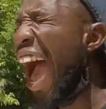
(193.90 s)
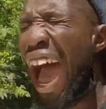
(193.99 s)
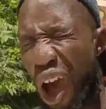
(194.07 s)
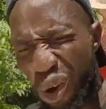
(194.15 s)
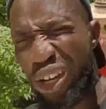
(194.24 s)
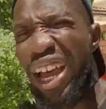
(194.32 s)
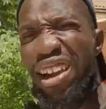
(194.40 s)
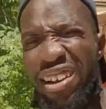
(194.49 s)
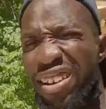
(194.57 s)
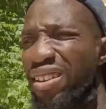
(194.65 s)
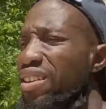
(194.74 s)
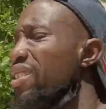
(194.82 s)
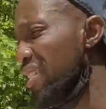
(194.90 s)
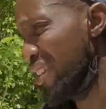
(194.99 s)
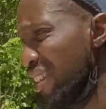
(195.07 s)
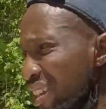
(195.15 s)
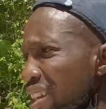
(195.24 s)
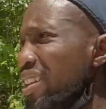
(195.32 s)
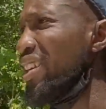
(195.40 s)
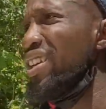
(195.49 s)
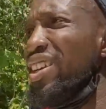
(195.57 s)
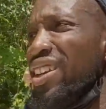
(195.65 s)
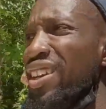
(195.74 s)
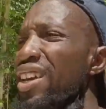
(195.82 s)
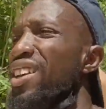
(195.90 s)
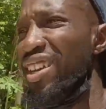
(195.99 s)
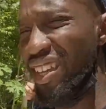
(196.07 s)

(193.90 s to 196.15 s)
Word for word: Ow, that hurt. Just slap yourself.